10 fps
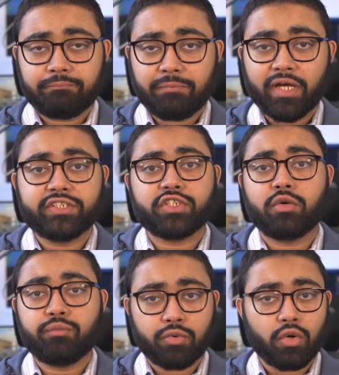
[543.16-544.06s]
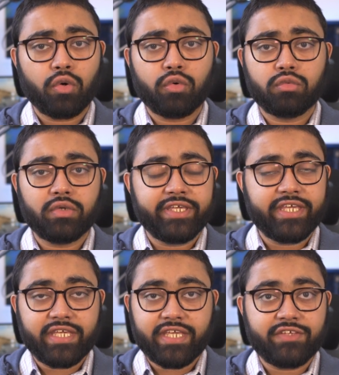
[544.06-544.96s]
PyCharm Pro
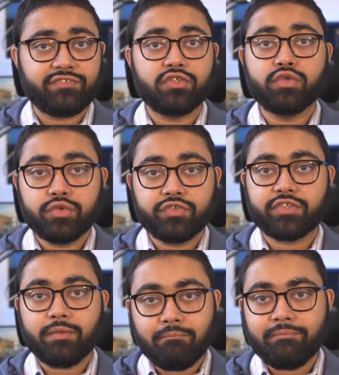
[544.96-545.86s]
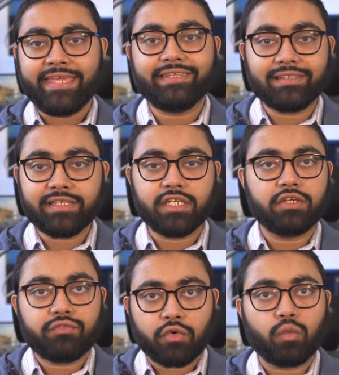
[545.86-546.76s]
is used mainly
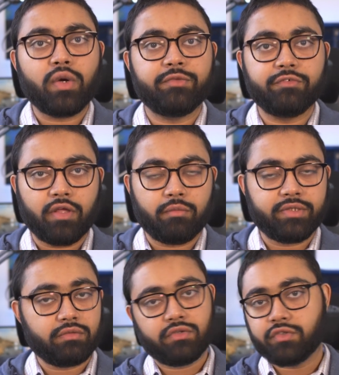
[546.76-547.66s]
for web development.